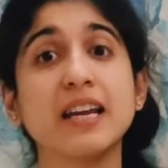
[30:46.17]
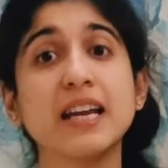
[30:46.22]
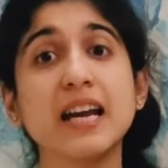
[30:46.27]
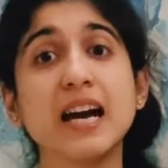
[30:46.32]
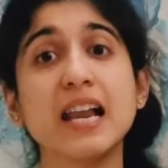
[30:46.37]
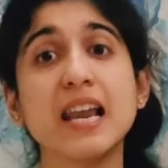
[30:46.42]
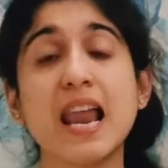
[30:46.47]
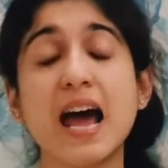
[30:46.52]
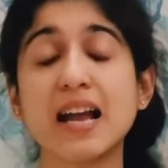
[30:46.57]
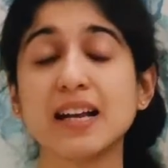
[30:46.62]

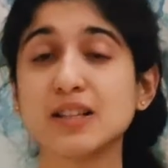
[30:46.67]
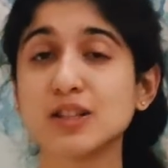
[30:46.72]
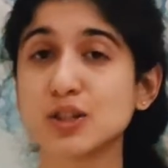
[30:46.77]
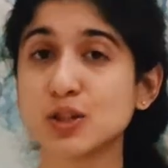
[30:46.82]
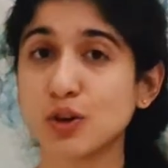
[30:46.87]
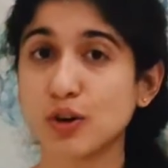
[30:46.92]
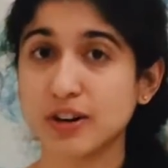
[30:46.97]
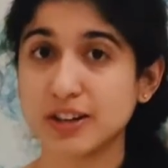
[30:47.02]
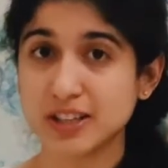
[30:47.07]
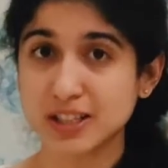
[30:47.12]

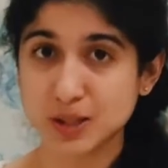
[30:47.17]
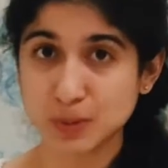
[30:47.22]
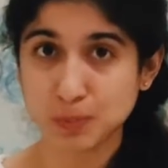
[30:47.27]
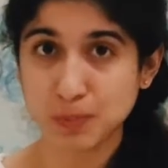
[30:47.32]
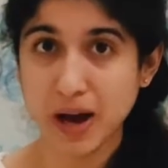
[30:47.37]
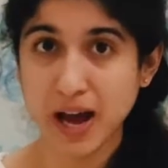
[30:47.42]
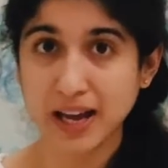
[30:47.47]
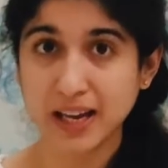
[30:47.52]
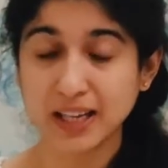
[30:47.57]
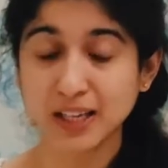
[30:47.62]
realigns your
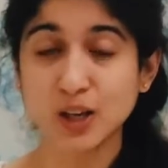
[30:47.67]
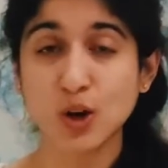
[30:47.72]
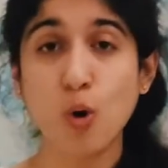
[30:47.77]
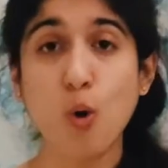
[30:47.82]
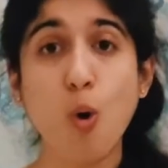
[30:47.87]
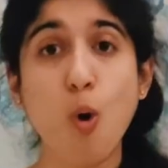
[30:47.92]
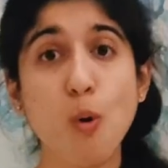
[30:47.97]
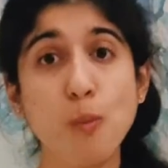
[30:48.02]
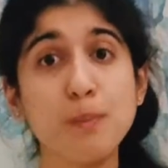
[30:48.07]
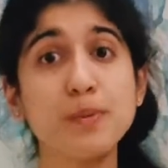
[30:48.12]
spine,
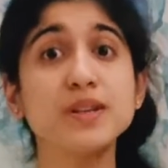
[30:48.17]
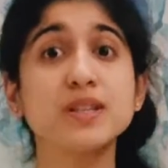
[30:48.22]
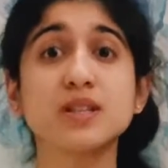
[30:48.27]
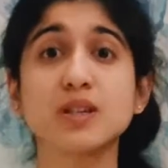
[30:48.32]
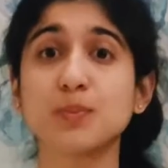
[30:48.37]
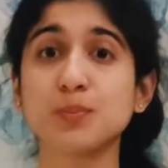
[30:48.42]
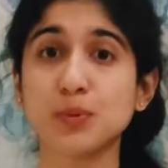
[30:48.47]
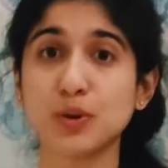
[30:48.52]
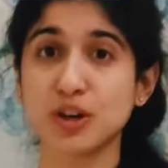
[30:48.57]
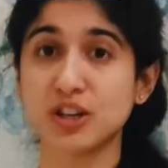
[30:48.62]

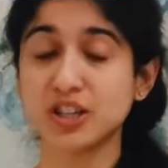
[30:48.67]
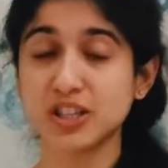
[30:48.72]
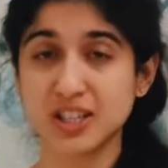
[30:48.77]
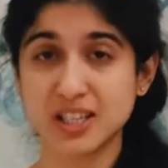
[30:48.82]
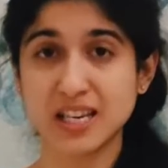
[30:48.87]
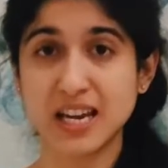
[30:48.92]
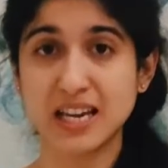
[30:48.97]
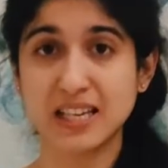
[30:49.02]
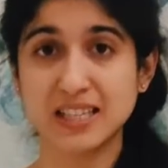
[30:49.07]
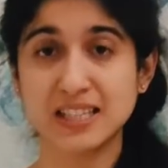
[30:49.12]
opens up your
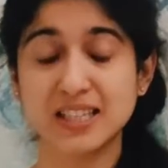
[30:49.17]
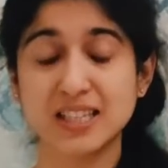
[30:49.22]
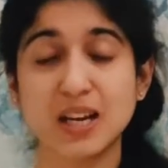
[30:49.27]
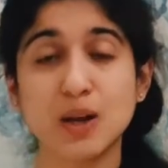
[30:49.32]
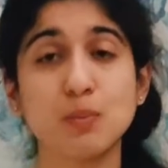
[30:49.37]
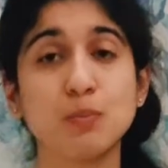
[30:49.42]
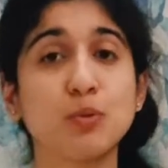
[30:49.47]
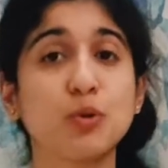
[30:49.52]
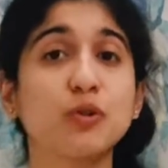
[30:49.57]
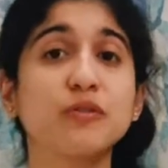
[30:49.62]
chest,
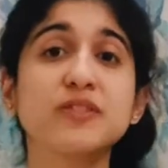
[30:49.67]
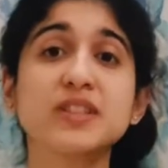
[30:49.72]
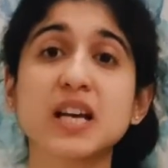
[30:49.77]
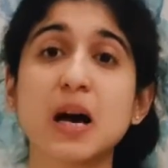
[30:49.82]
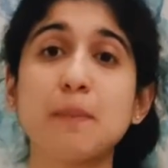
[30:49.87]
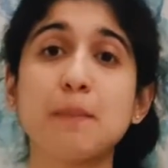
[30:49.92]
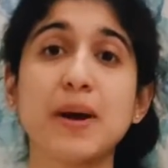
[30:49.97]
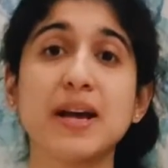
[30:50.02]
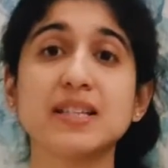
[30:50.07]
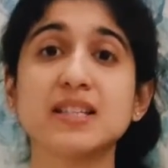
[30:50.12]
improves
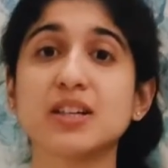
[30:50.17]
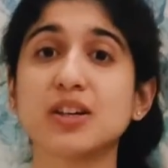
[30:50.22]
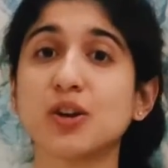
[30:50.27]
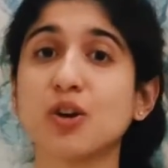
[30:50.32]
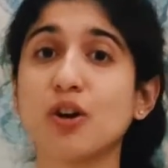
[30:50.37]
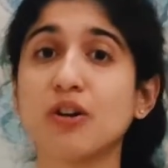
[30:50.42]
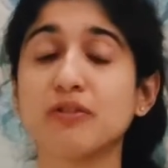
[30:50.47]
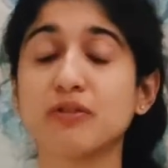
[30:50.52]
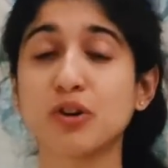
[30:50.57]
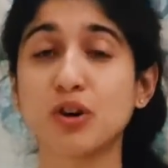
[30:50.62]

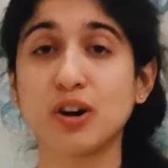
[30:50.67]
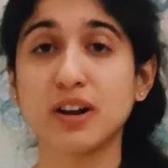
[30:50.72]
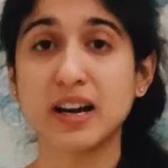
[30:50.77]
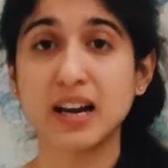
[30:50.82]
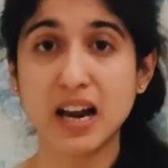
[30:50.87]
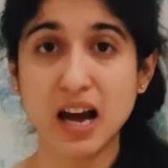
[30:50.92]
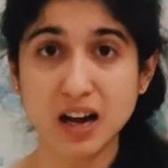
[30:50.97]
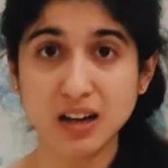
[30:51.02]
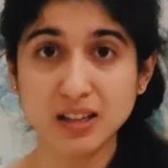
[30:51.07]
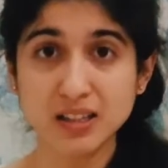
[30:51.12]
capacity of your
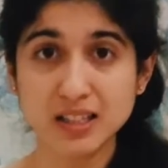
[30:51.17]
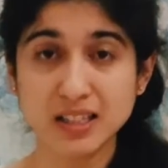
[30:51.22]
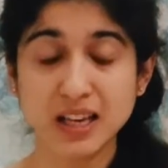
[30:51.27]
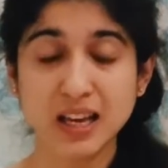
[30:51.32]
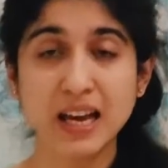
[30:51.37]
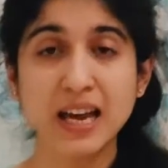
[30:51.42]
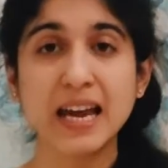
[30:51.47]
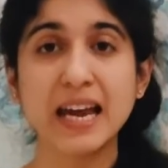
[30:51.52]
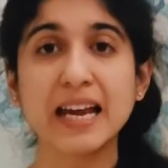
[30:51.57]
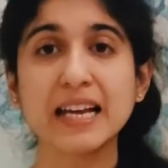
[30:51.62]

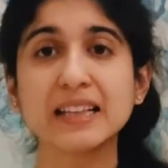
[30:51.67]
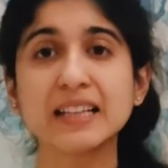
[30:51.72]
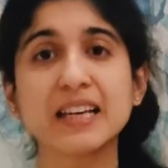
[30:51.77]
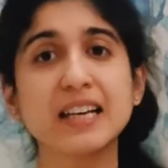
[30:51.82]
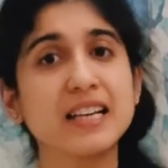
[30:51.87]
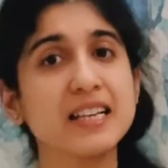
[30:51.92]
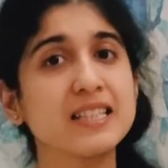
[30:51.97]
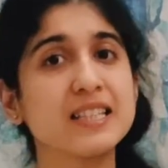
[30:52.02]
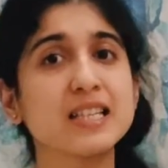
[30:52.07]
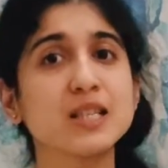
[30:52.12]
lungs,
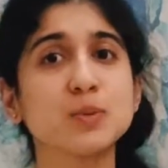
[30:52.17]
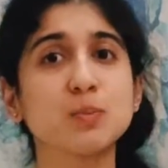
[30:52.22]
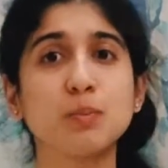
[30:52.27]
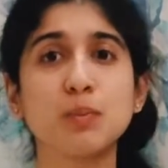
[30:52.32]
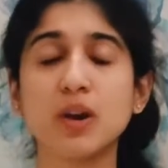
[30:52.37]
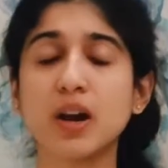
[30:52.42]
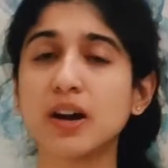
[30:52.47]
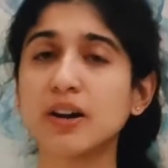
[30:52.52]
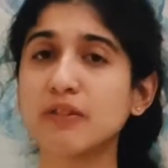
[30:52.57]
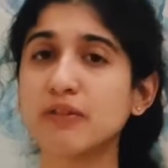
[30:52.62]
increases
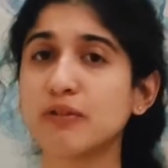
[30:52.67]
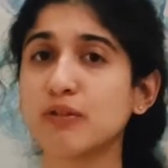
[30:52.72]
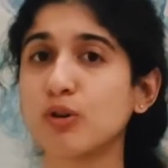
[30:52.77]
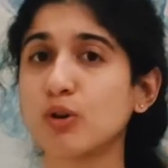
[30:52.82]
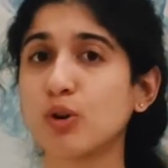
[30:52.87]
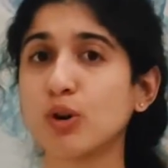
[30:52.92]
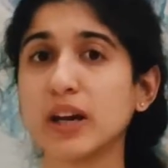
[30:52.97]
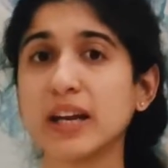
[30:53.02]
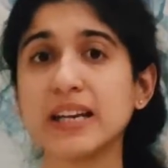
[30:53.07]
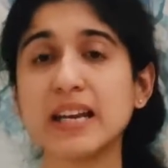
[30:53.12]
blood
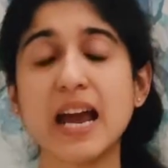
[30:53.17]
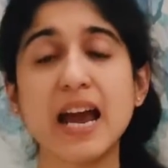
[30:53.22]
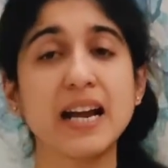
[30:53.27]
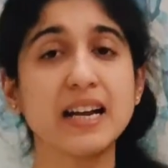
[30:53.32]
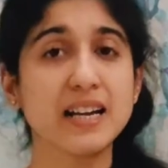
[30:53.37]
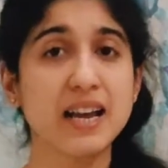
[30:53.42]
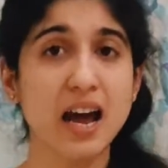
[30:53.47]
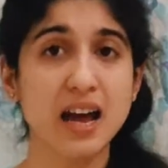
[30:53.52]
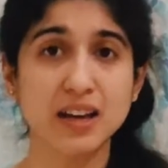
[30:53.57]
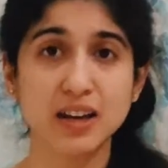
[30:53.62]
flow in
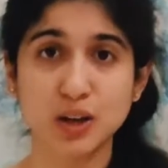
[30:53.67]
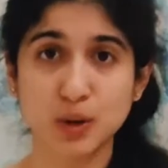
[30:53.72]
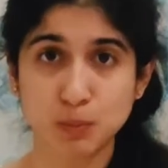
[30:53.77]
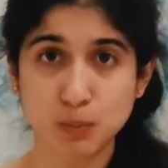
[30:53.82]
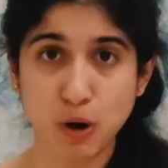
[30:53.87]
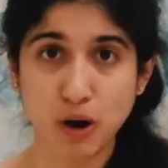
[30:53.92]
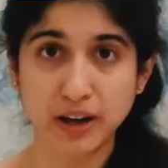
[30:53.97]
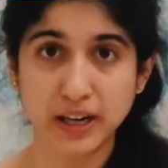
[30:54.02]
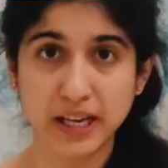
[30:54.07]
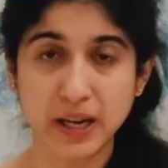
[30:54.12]
entire
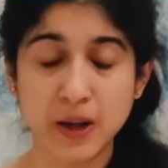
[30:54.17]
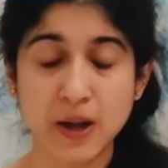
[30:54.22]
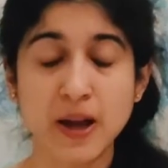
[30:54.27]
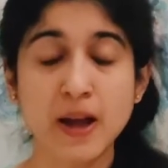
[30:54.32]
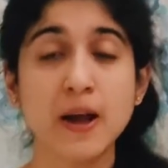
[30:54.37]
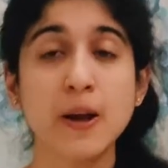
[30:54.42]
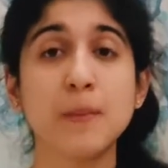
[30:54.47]
body.